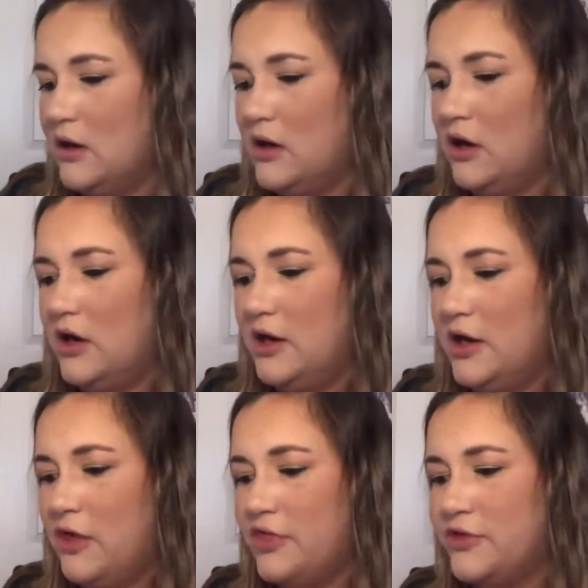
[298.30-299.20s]

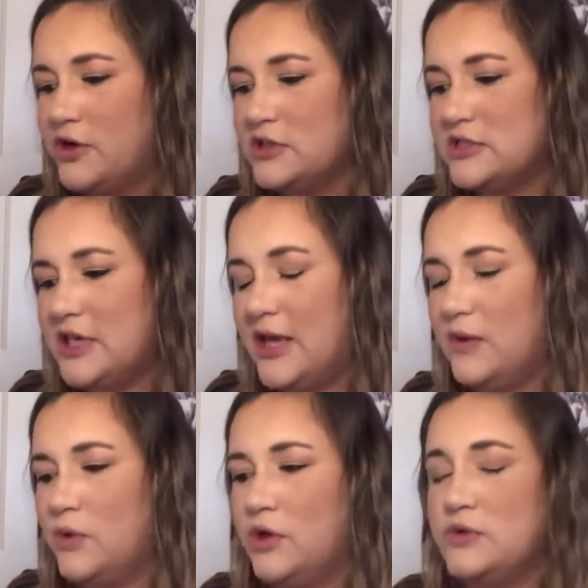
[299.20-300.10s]
On Thursday,
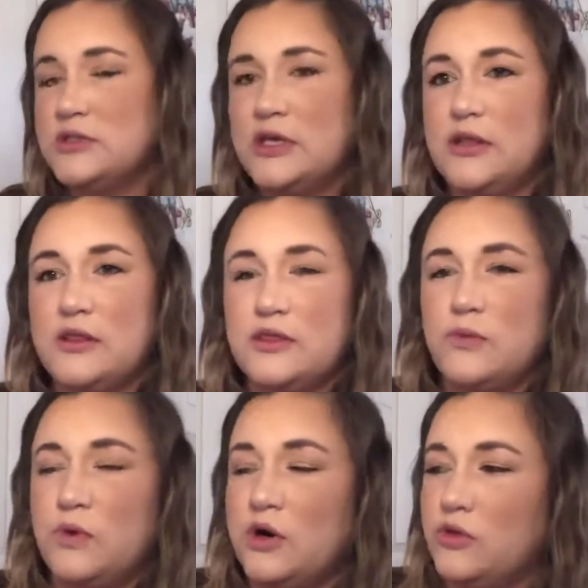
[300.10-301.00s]
we're using,
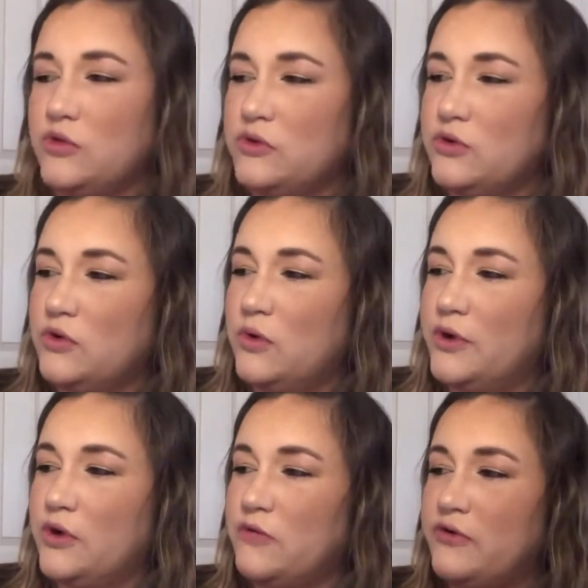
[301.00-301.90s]
we're
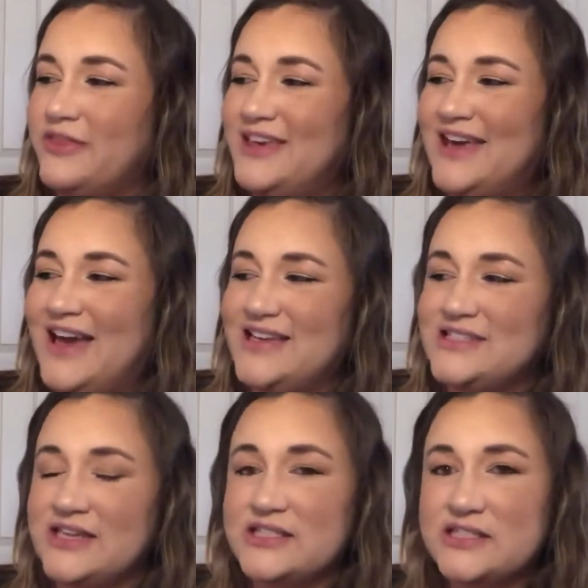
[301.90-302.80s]
going over the
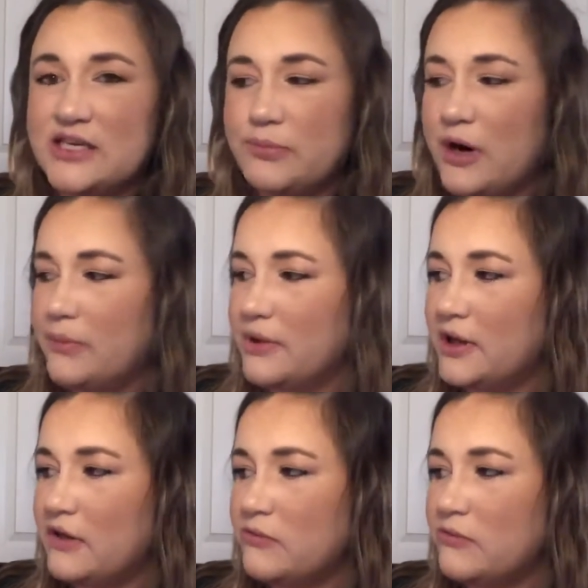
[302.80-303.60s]
identity property of